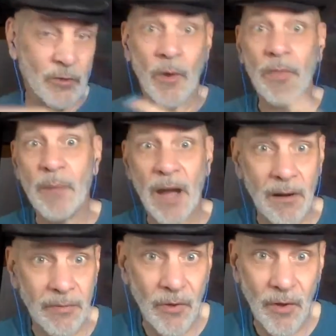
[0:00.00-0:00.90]
run the
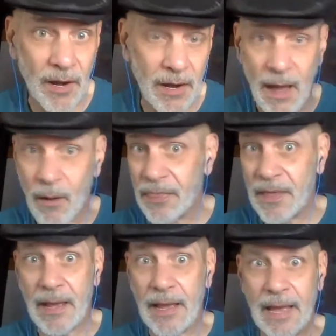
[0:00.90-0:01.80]
marathon, and now I
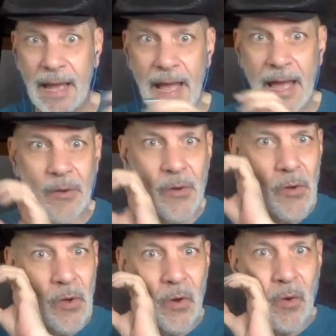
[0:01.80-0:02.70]
think I can.
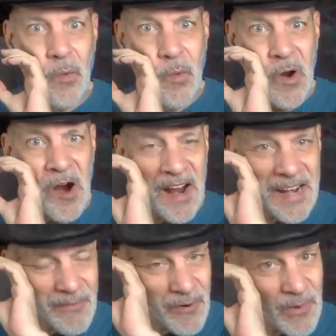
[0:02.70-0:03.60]
Or I
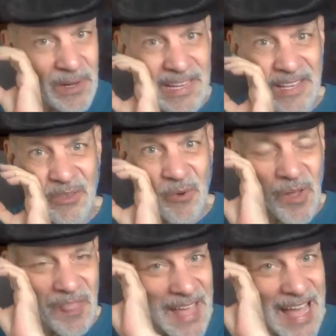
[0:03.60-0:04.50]
never really
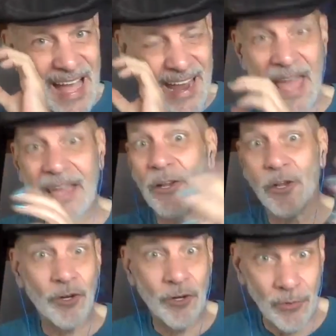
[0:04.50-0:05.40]
thought that I could
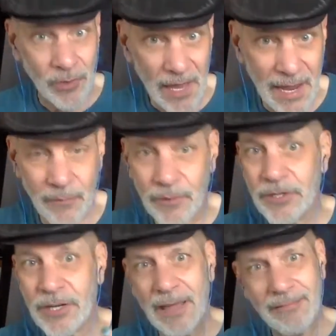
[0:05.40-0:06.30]
learn new
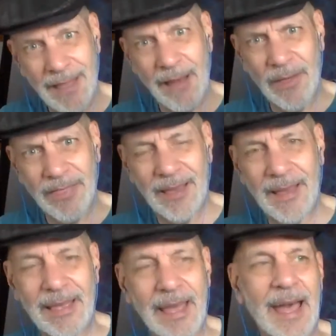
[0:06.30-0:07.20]
language, and now I think
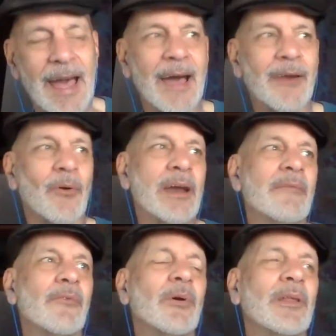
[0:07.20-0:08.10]
I can. Or I
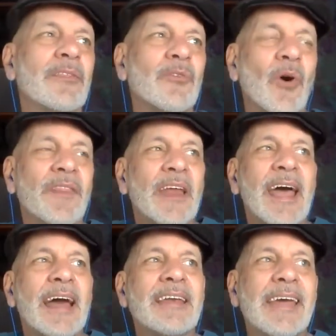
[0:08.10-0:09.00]
never really thought that I
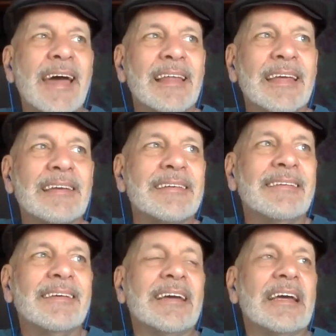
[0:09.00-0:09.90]
had talent
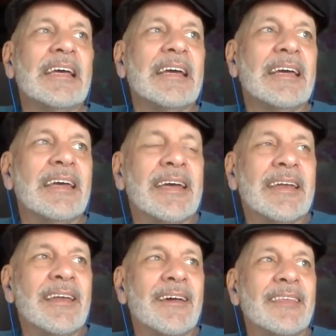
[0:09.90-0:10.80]

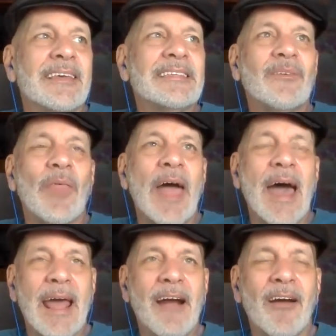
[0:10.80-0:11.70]
in this or
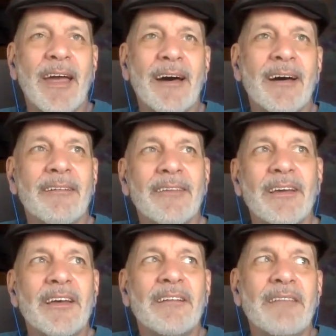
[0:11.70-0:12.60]
that area.
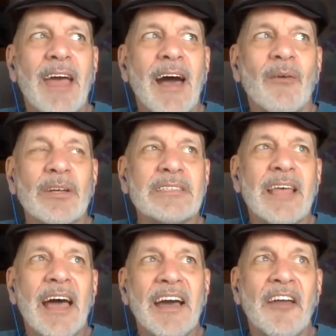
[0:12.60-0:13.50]
Now it's
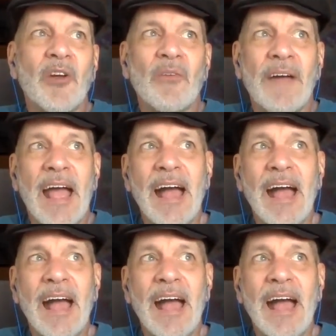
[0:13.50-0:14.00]
like, I don't know if I